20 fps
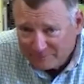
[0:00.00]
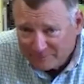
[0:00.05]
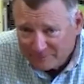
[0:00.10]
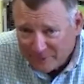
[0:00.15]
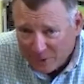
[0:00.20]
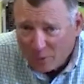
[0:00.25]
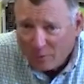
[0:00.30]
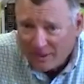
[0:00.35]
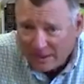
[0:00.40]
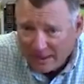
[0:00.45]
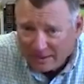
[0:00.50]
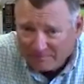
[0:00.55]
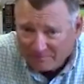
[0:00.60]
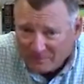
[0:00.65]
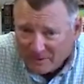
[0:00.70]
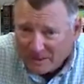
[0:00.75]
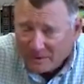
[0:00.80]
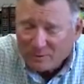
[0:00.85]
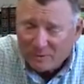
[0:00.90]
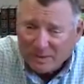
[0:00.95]
Okay,
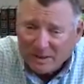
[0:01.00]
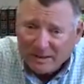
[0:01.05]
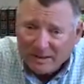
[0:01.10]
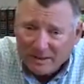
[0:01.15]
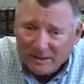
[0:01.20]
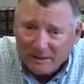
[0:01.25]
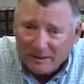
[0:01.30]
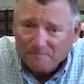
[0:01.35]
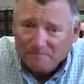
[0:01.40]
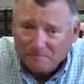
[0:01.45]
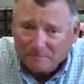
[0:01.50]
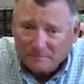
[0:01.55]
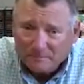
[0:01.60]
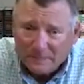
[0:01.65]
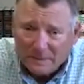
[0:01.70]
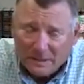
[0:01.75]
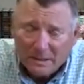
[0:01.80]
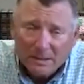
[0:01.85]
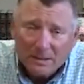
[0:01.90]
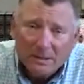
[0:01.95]
that's what I thought.
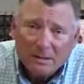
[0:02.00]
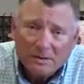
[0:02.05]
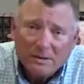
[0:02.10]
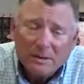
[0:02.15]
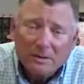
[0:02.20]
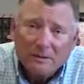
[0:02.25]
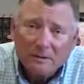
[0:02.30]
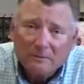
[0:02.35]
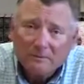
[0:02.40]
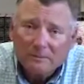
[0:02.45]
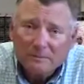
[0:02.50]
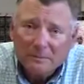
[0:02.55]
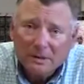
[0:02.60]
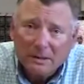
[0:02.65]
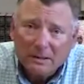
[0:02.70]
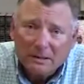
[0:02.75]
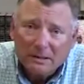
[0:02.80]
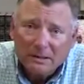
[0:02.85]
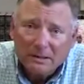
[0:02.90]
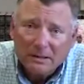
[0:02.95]
So,
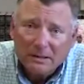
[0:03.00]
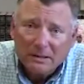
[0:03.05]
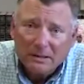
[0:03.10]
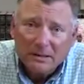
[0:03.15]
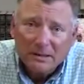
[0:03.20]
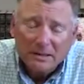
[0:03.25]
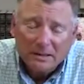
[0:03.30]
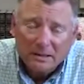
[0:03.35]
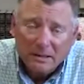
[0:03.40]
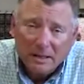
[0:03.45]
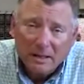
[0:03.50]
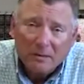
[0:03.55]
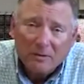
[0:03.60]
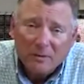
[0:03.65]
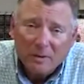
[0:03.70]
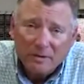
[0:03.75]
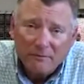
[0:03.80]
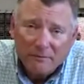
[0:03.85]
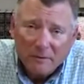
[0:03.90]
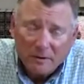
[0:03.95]
not
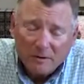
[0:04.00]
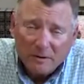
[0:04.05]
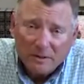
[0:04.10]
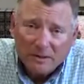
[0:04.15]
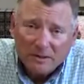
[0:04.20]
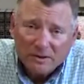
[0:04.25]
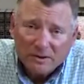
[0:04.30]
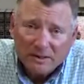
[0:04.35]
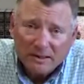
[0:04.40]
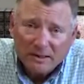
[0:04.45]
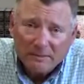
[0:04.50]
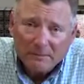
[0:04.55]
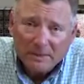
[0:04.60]
only falling asleep, but